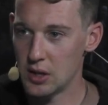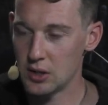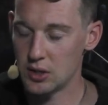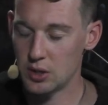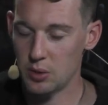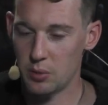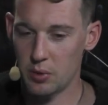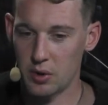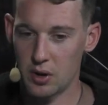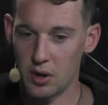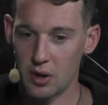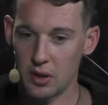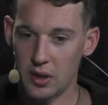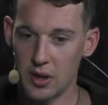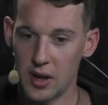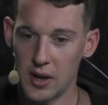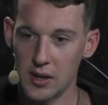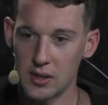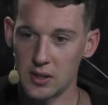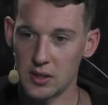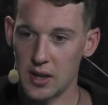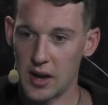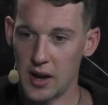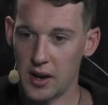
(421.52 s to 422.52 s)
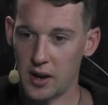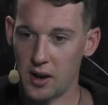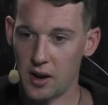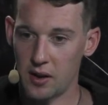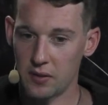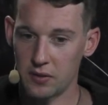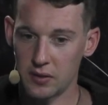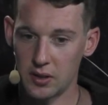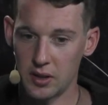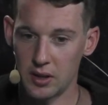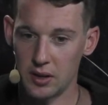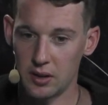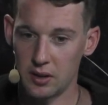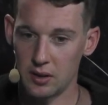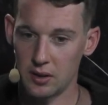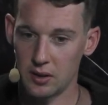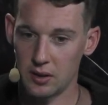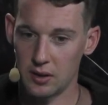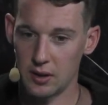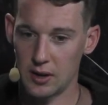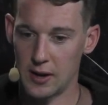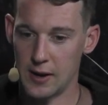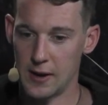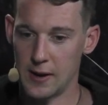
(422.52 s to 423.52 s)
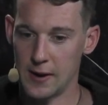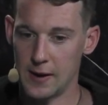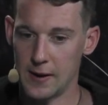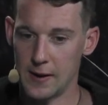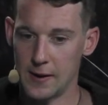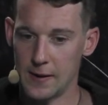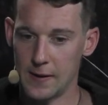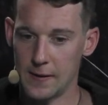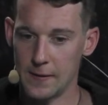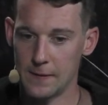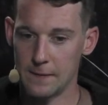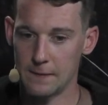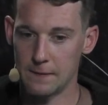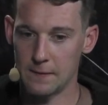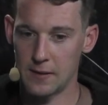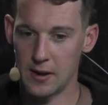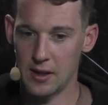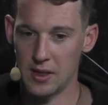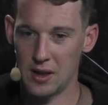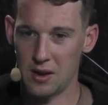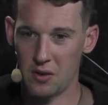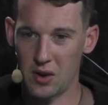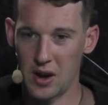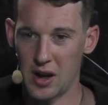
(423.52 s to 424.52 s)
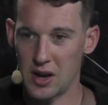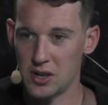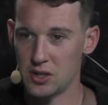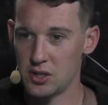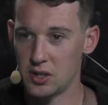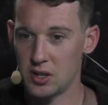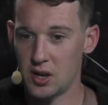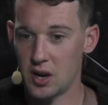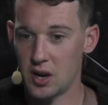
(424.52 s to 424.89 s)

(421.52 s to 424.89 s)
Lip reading: So you weren't on the ice that often. And then as